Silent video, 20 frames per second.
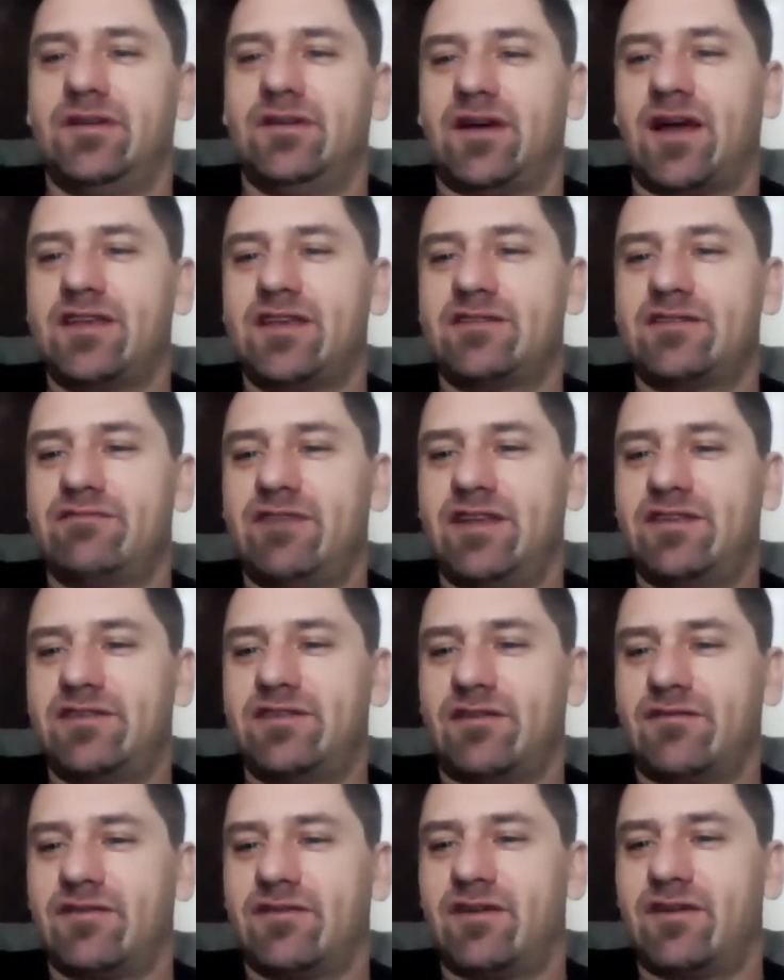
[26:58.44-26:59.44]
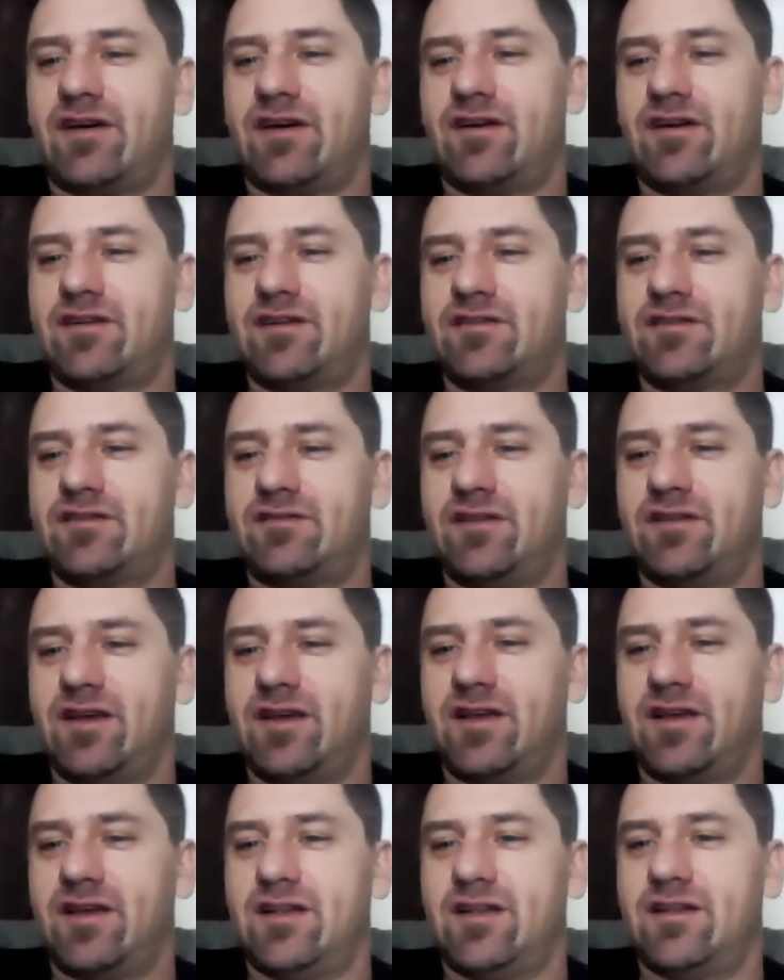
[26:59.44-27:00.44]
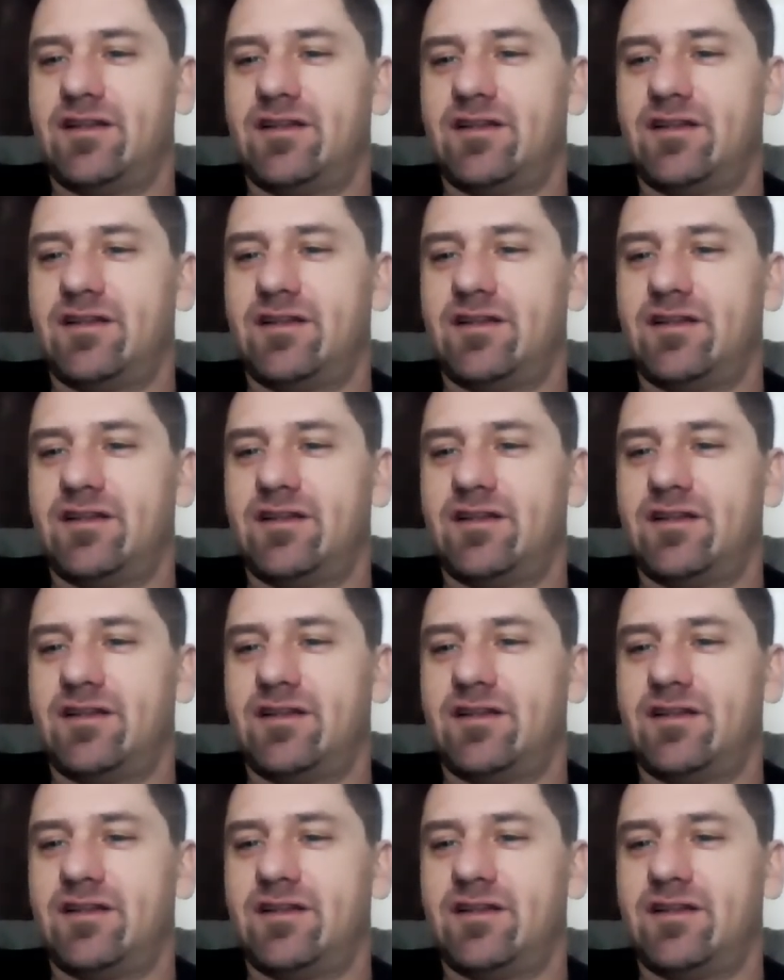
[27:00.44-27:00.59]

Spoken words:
I just reached over 100 and